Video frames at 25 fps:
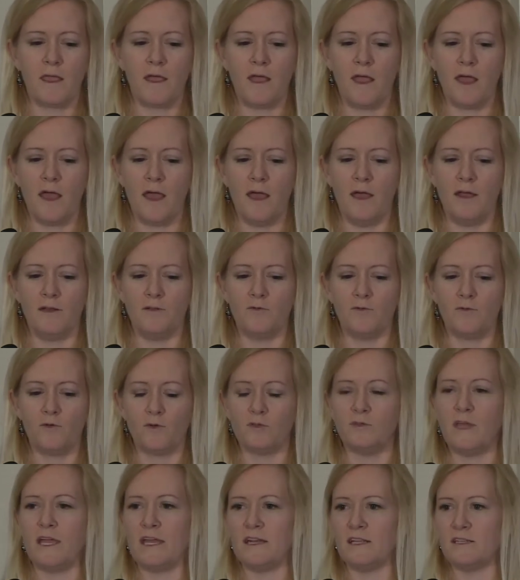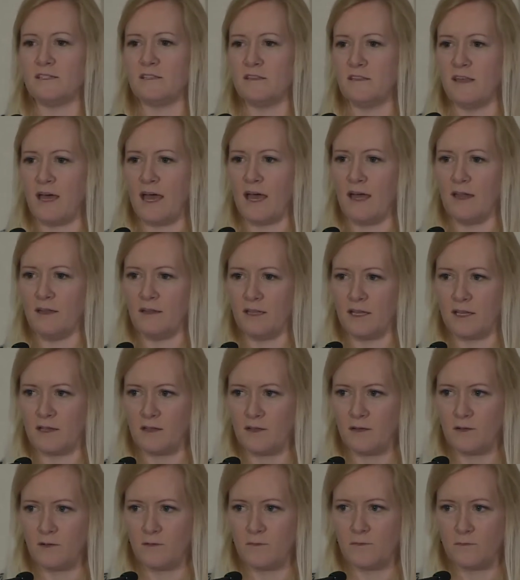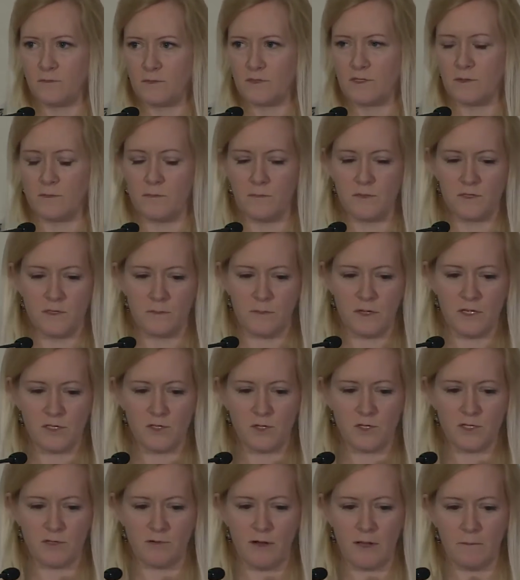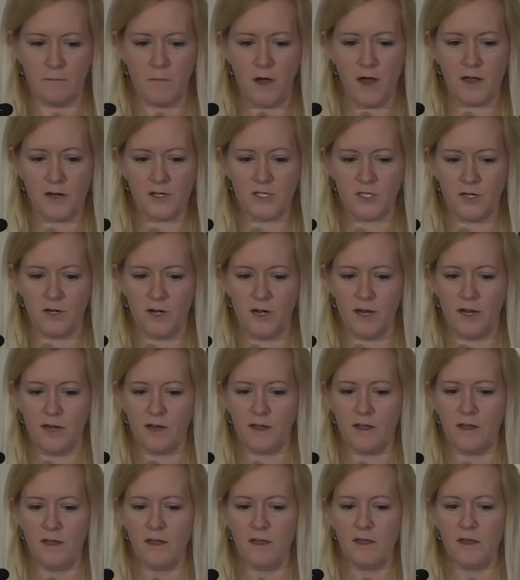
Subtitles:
And related to that, like some issues around monitoring,